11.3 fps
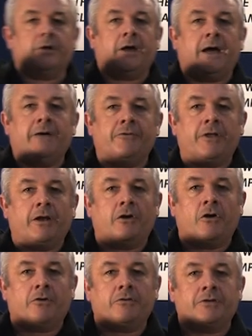half of that
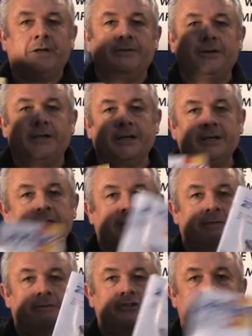lot, DVD, set
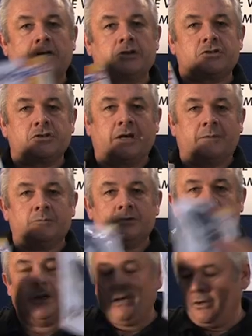of instruction comes
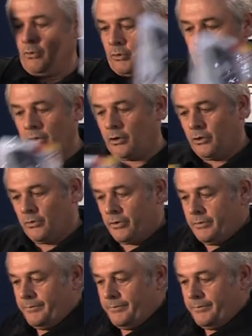all included.